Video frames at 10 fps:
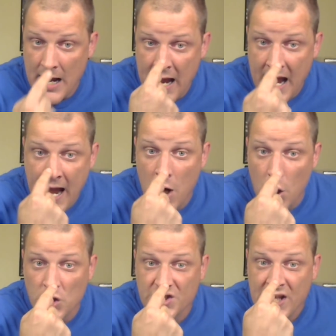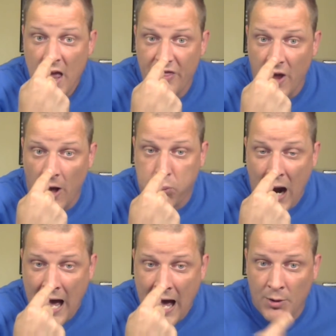hey, here's the
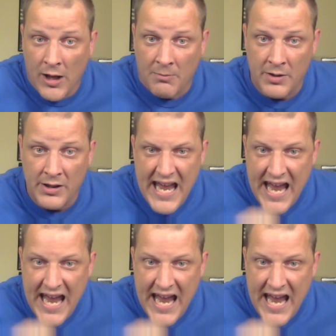problem.